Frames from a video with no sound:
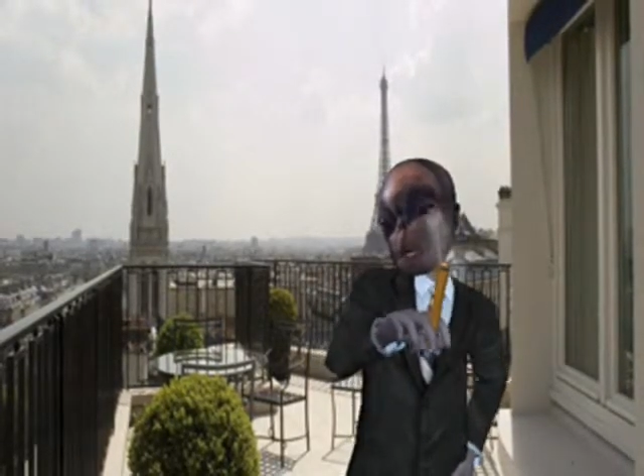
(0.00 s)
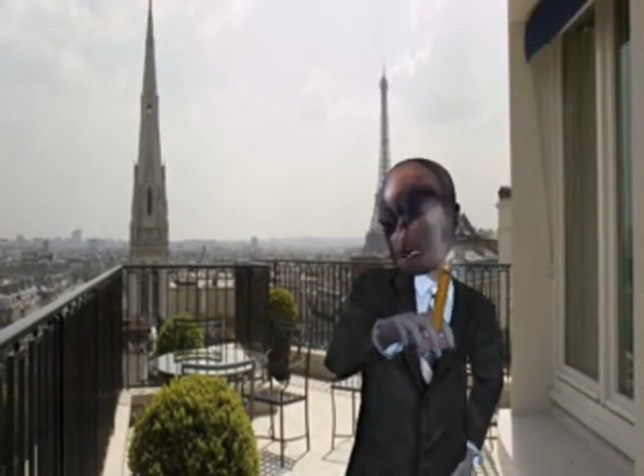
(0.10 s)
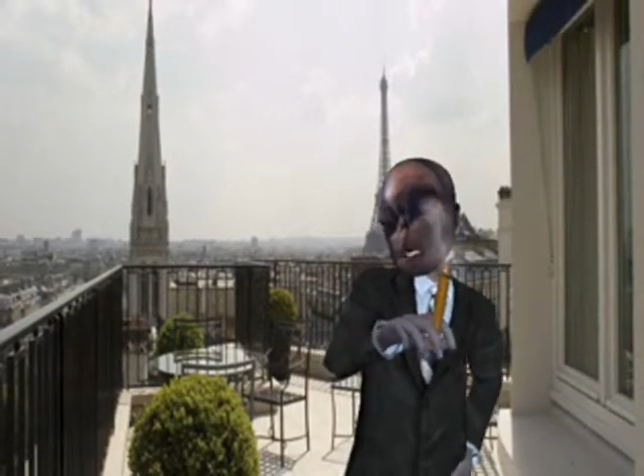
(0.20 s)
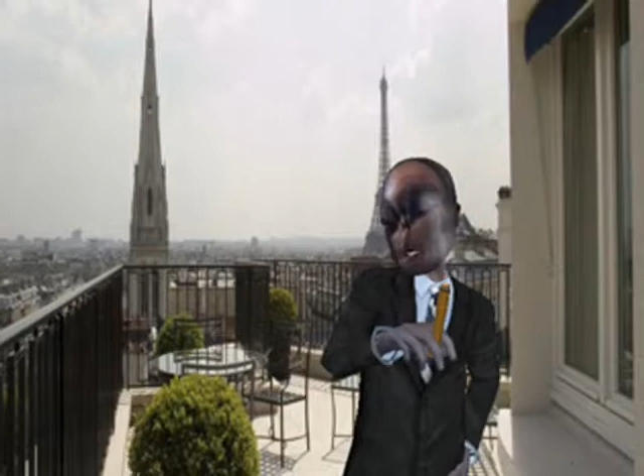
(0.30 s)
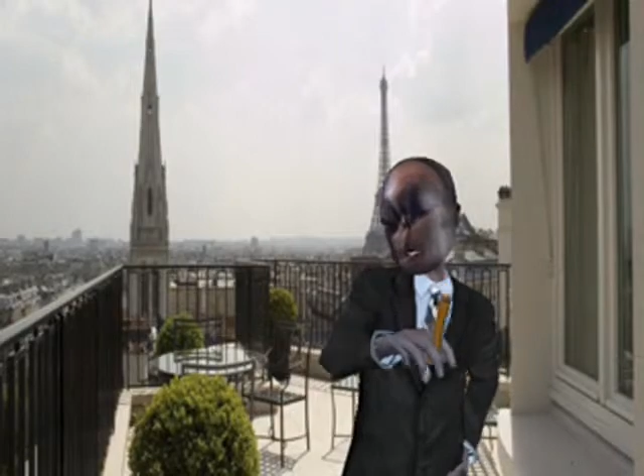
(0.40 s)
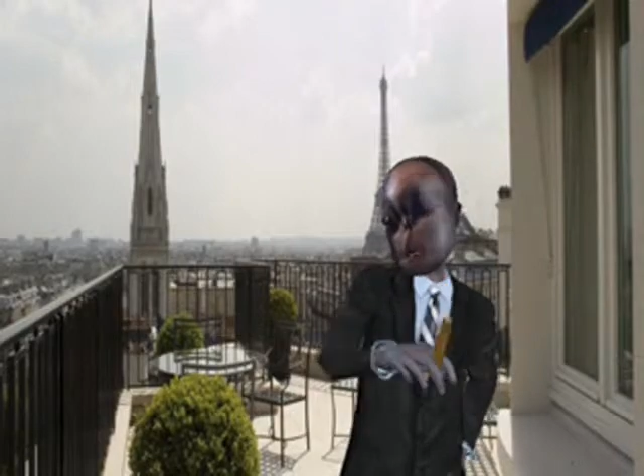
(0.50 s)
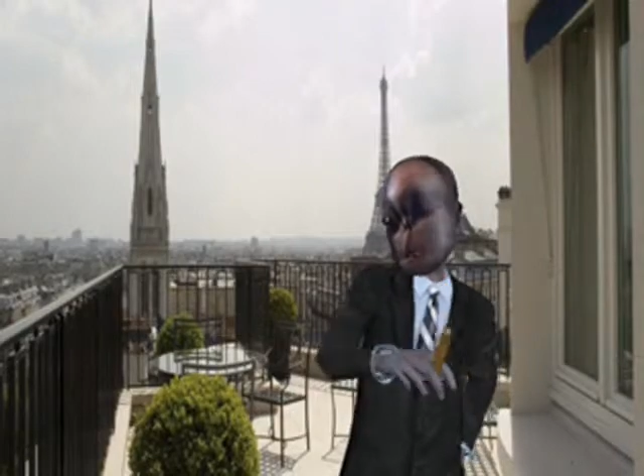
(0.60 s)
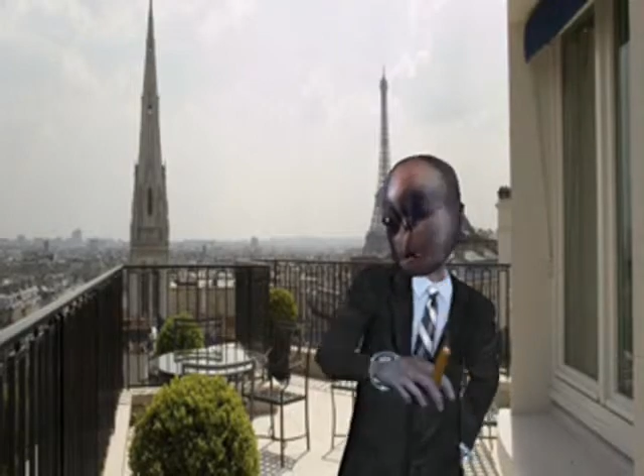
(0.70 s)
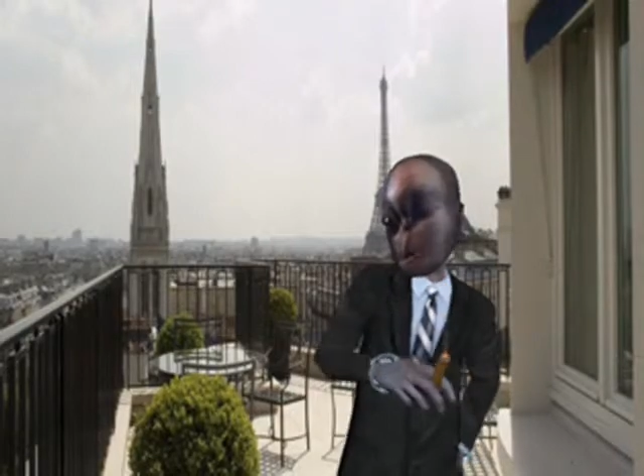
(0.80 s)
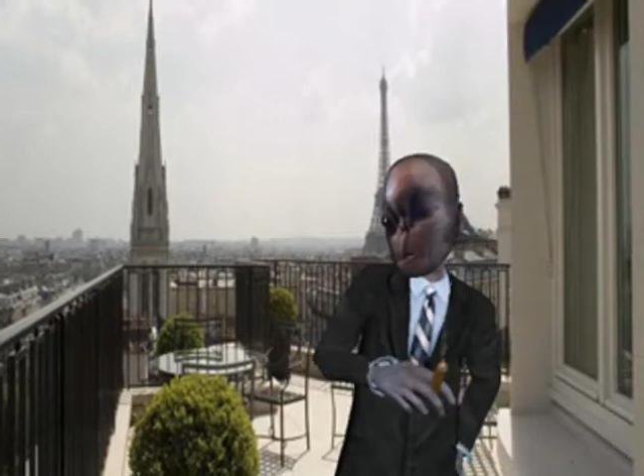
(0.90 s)

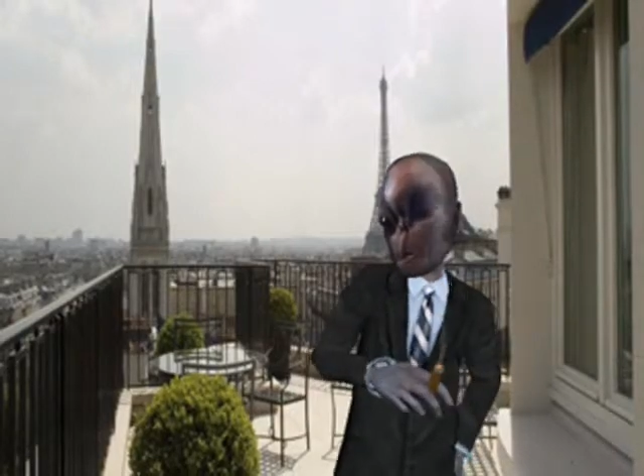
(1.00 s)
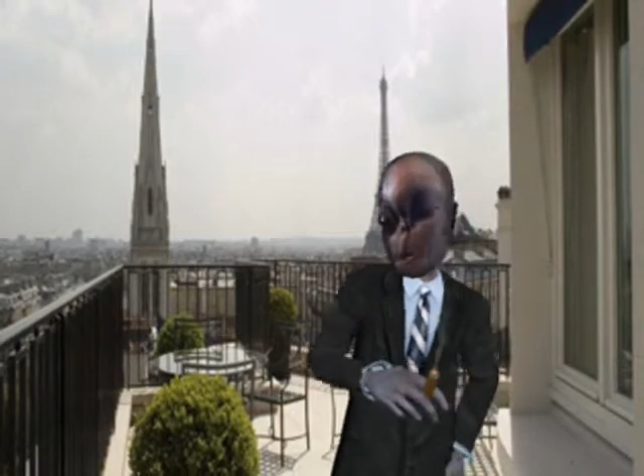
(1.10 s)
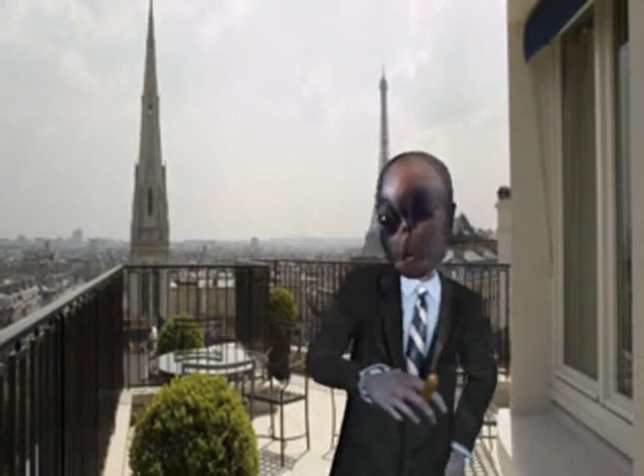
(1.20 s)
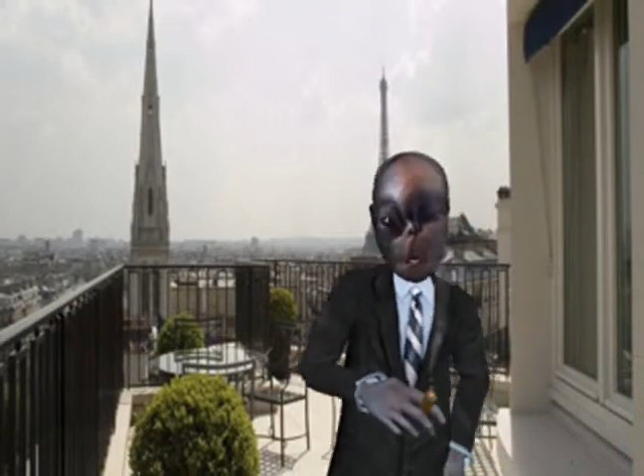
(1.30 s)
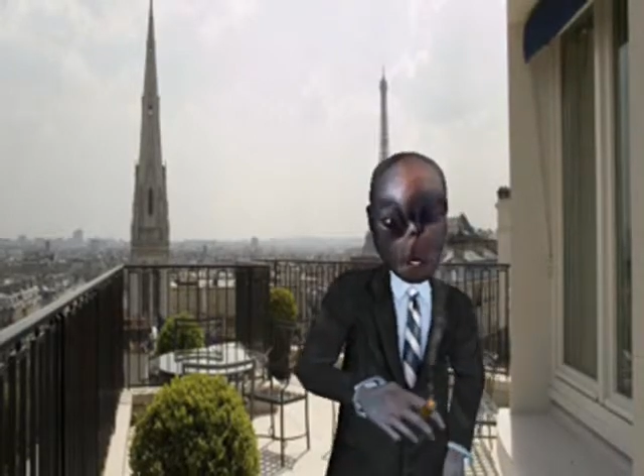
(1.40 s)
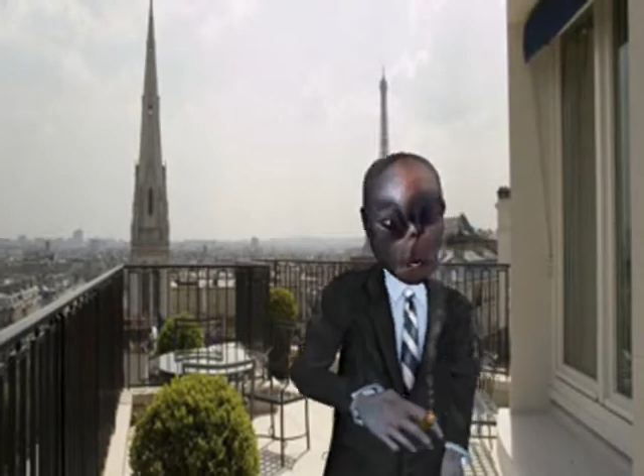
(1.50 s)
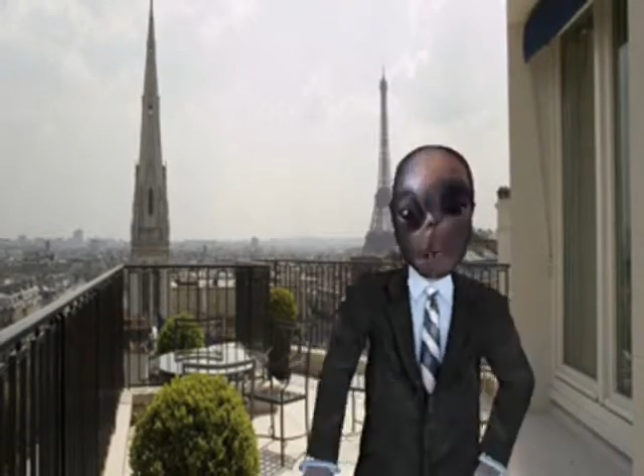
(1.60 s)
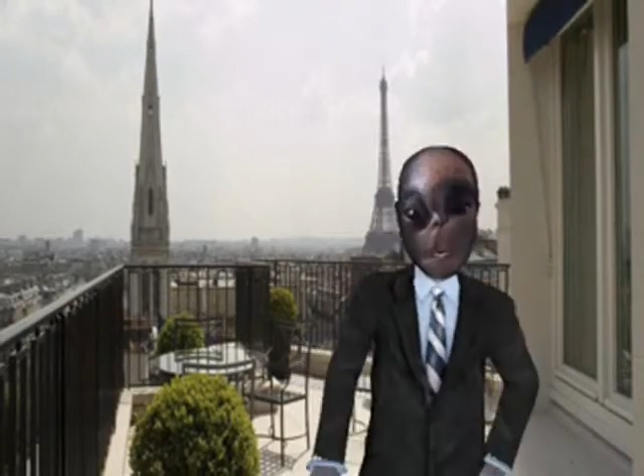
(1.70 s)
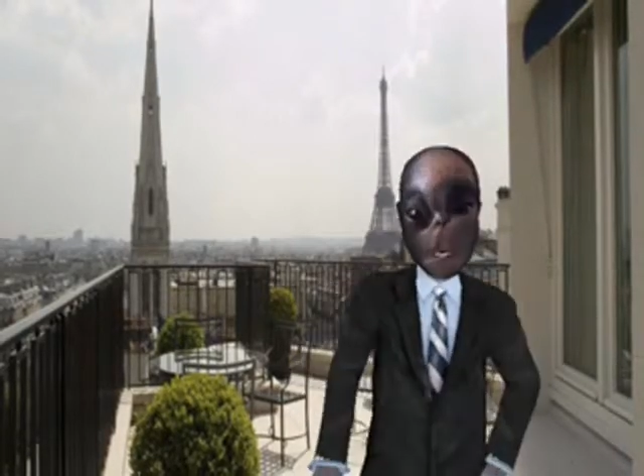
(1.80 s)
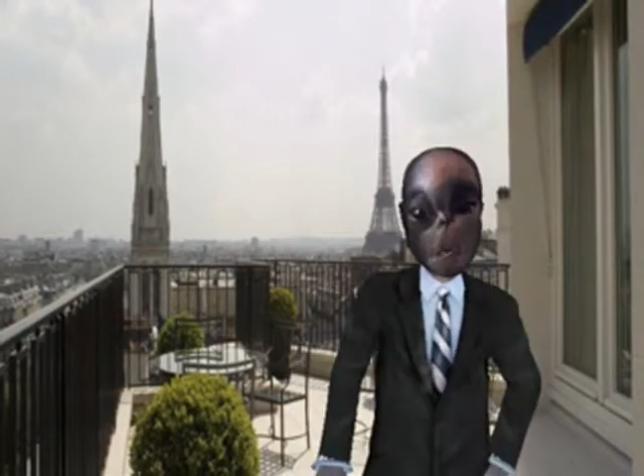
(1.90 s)
history
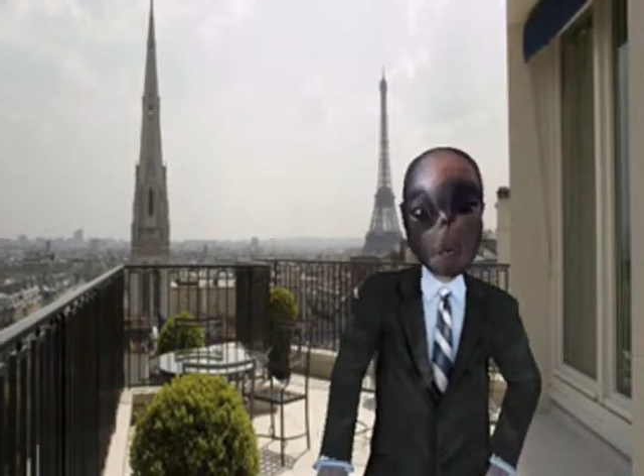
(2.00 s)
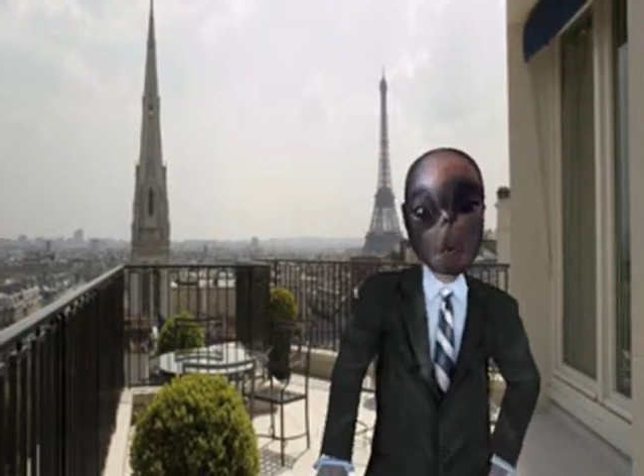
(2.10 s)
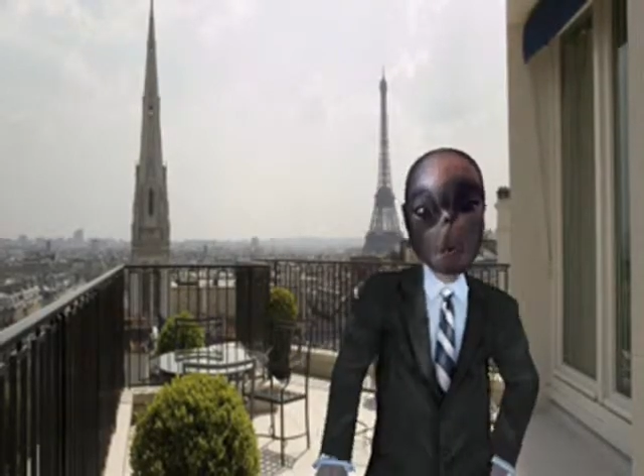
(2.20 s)
stinks.